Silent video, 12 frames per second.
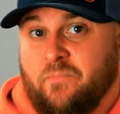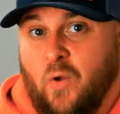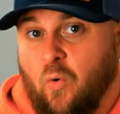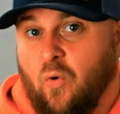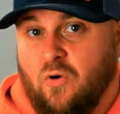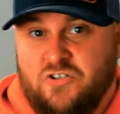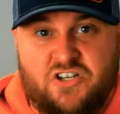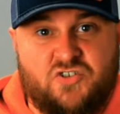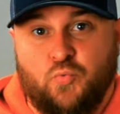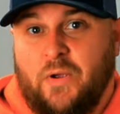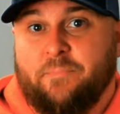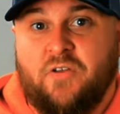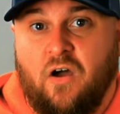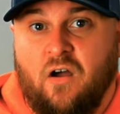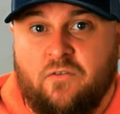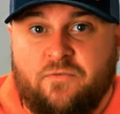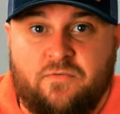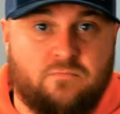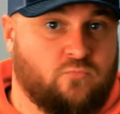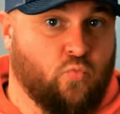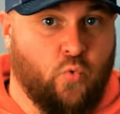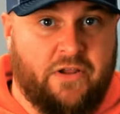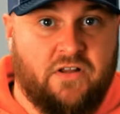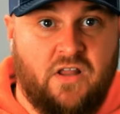or just ripped off
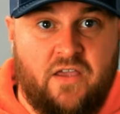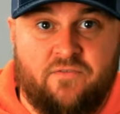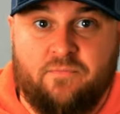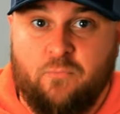real-life